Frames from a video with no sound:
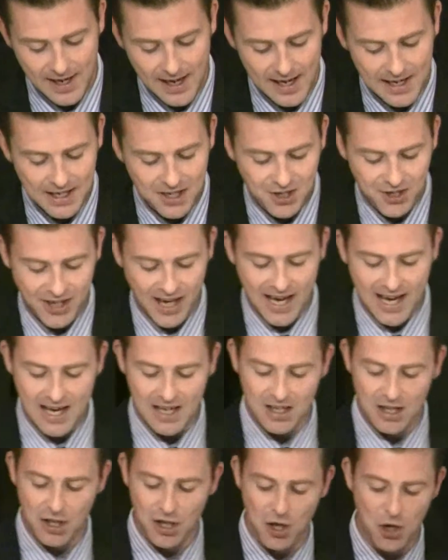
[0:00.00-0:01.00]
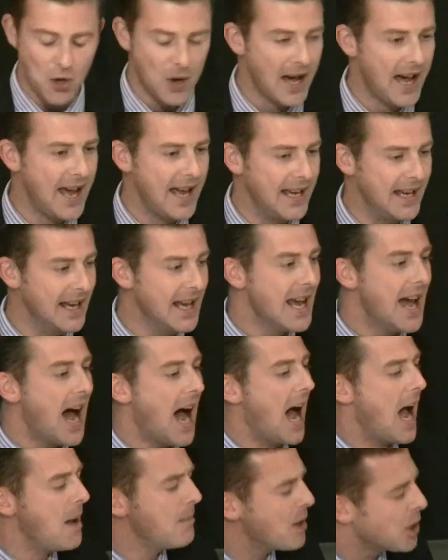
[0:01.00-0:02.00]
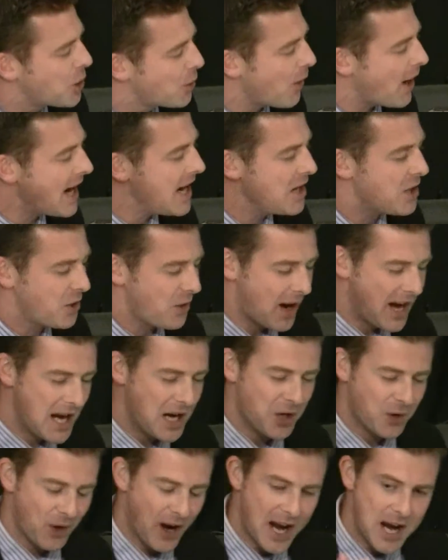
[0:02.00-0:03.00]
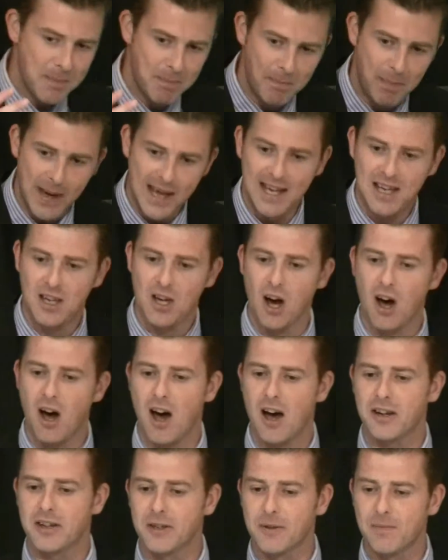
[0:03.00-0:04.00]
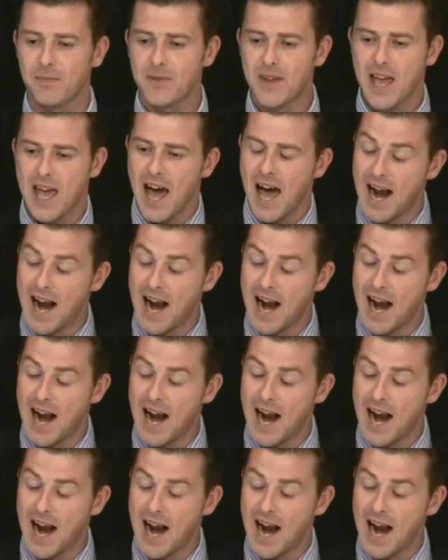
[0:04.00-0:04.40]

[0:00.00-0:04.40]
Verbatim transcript: And He's saying to you, hey, I'm a great, great, great big God.